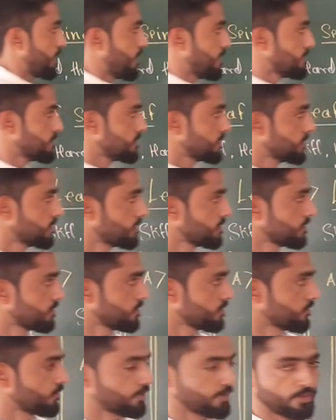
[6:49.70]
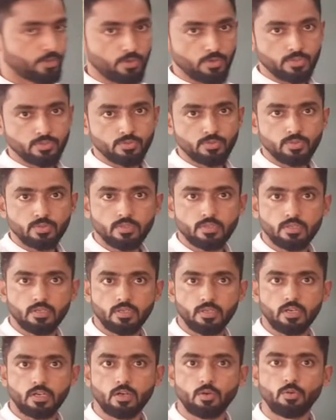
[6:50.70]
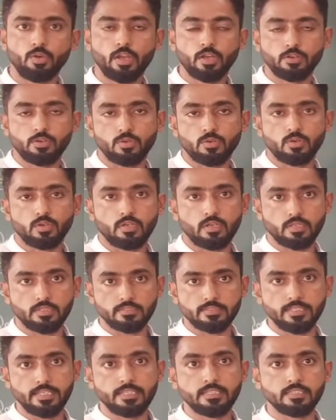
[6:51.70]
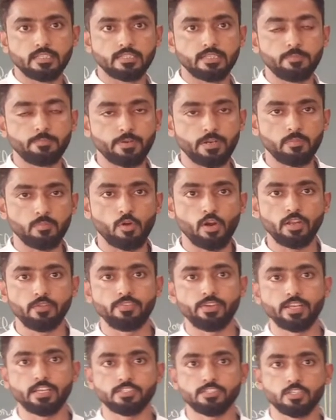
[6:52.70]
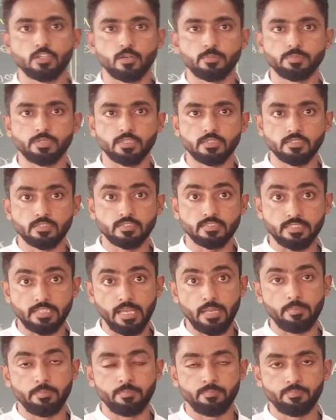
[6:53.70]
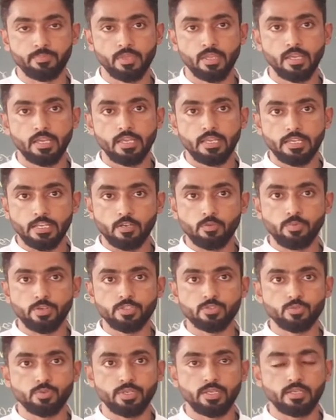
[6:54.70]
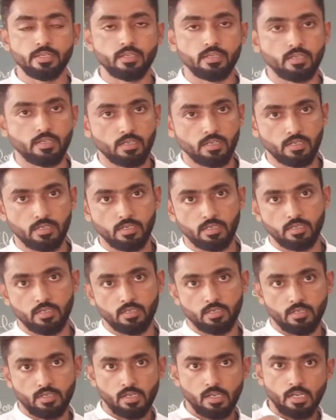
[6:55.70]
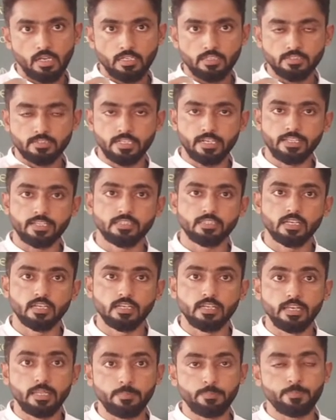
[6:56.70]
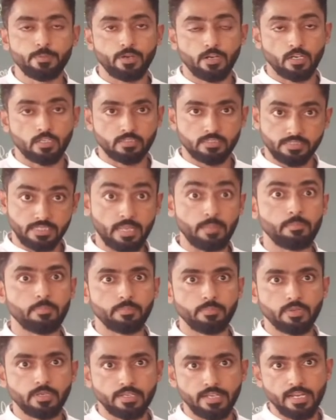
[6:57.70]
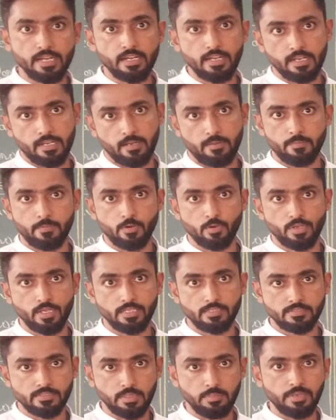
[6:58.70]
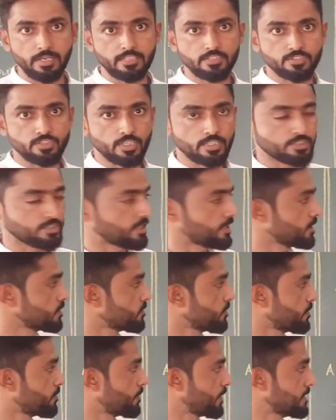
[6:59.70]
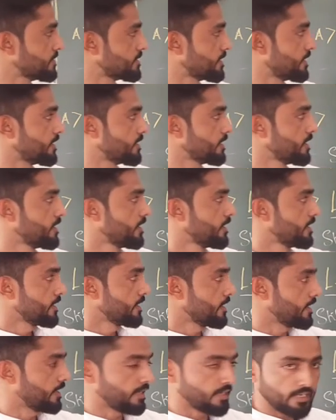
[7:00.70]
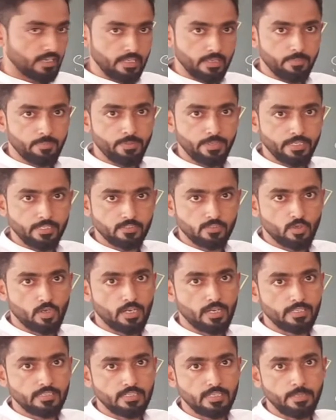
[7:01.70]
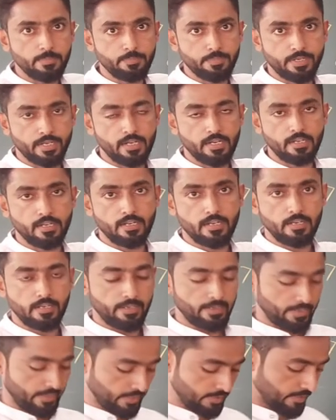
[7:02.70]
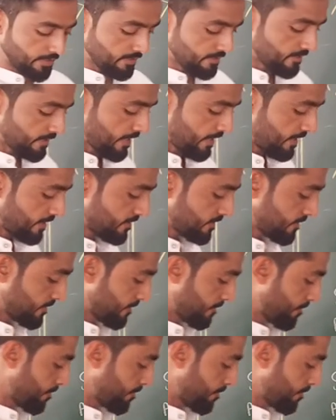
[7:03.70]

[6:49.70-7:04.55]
last videos, we have seen the different modification of the stem, in which we study the leaf stem tendril, okay. Similar structure is present in leaf, it is called as leaf tendril. In this case,